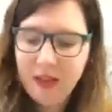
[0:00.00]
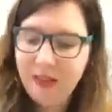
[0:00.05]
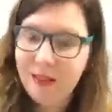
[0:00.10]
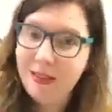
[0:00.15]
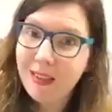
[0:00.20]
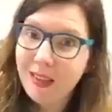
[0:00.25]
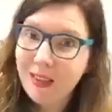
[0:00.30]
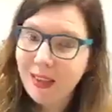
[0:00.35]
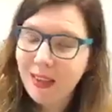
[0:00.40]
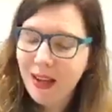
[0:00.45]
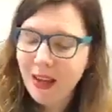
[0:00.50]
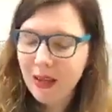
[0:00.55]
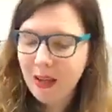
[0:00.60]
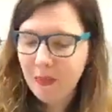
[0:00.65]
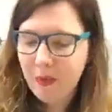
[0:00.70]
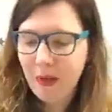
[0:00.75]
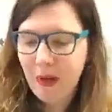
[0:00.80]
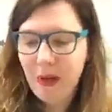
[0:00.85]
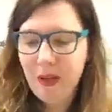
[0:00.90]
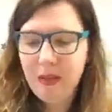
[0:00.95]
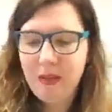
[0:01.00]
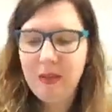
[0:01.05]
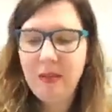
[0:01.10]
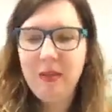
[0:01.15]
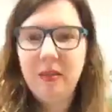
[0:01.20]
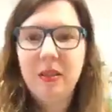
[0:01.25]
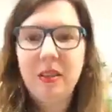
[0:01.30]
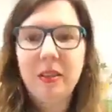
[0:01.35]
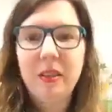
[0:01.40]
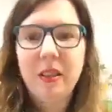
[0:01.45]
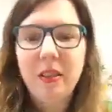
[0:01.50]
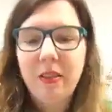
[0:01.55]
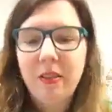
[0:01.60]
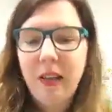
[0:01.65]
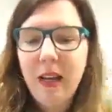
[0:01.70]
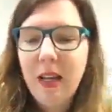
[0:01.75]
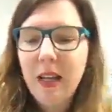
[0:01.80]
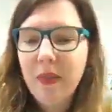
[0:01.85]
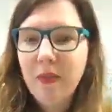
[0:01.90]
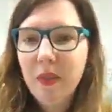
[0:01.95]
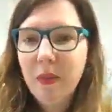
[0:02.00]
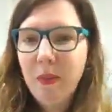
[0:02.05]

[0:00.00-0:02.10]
So now the cutting part. On the side of